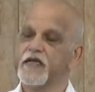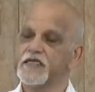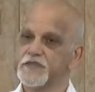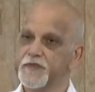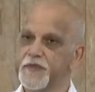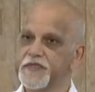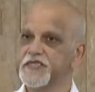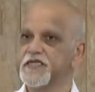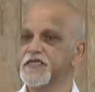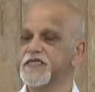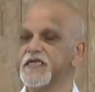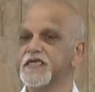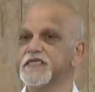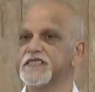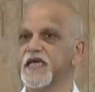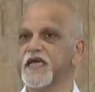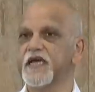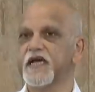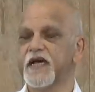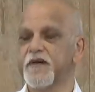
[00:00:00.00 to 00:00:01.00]
Special
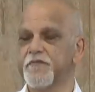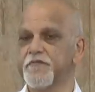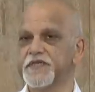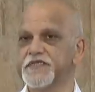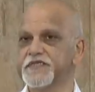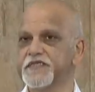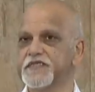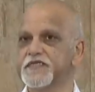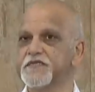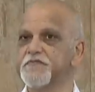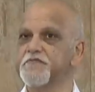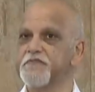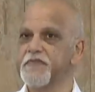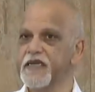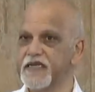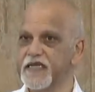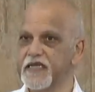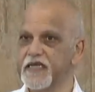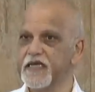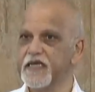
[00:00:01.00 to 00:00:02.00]
needs encompasses
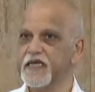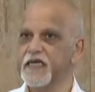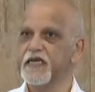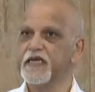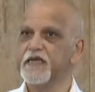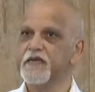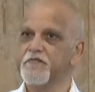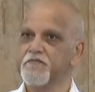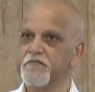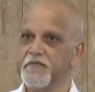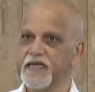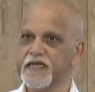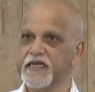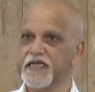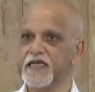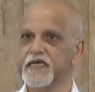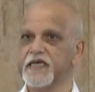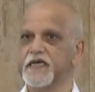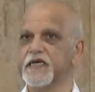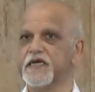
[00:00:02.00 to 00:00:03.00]
many,
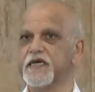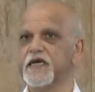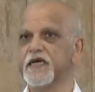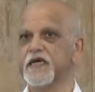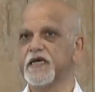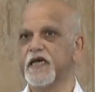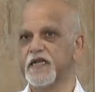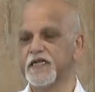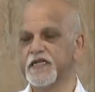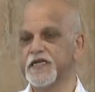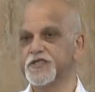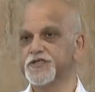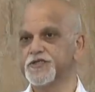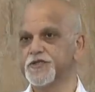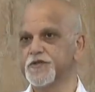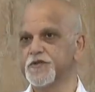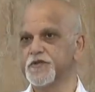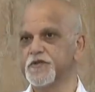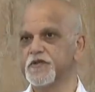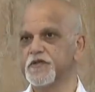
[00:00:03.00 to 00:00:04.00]
many an
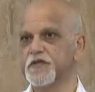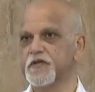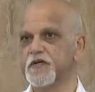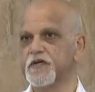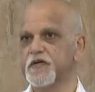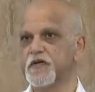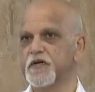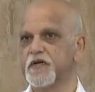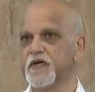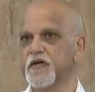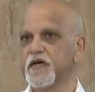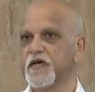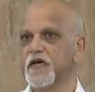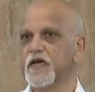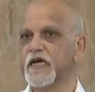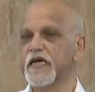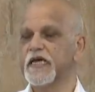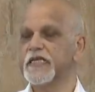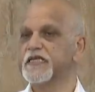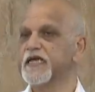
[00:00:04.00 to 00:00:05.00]
issue.
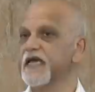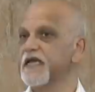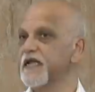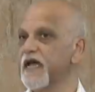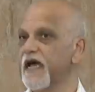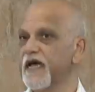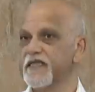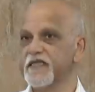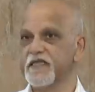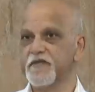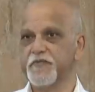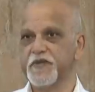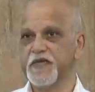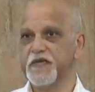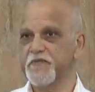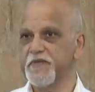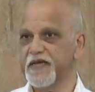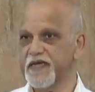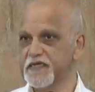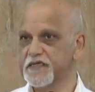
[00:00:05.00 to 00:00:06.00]
It can either
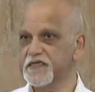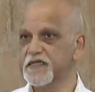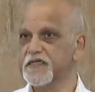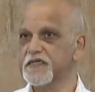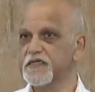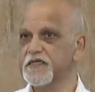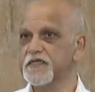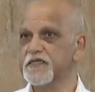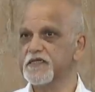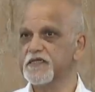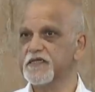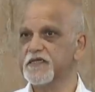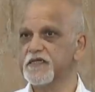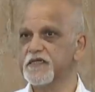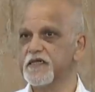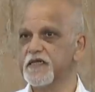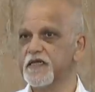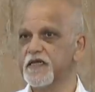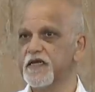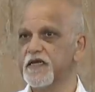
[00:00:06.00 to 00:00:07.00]
be mental,
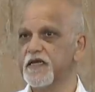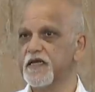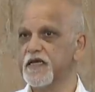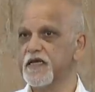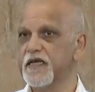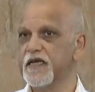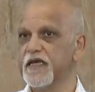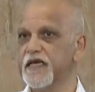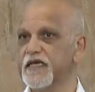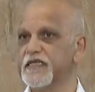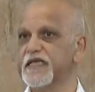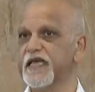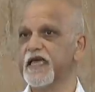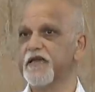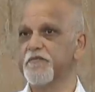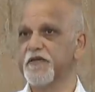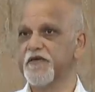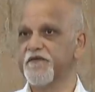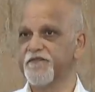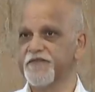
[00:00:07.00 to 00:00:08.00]
it
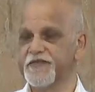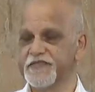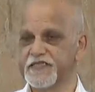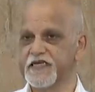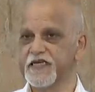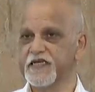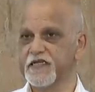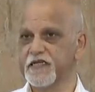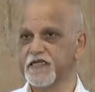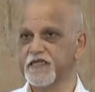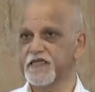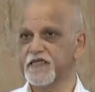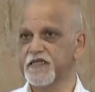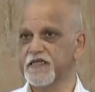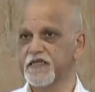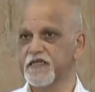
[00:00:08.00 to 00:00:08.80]
can be physical.